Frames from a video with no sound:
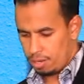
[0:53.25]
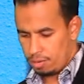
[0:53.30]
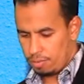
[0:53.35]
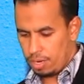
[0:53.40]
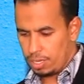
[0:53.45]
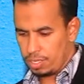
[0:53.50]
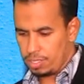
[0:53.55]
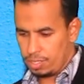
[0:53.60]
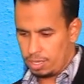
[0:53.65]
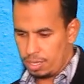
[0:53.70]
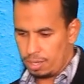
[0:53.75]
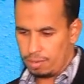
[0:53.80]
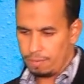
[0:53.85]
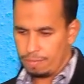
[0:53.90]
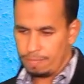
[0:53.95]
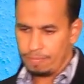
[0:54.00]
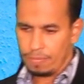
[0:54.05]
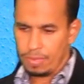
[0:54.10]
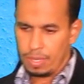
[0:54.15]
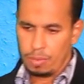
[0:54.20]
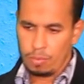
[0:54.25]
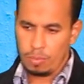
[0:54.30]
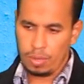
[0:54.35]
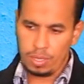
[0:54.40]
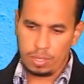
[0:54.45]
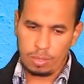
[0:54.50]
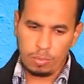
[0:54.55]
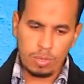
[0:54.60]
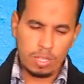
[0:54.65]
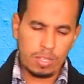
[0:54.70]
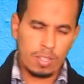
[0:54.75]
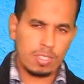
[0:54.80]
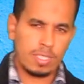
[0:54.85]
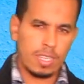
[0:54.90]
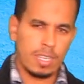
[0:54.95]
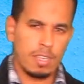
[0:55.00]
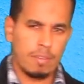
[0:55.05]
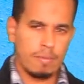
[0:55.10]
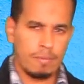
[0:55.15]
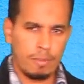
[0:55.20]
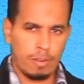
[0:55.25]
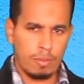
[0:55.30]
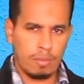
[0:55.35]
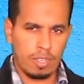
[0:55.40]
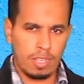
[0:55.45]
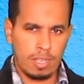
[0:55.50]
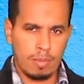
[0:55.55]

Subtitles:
writing, while the words that are informal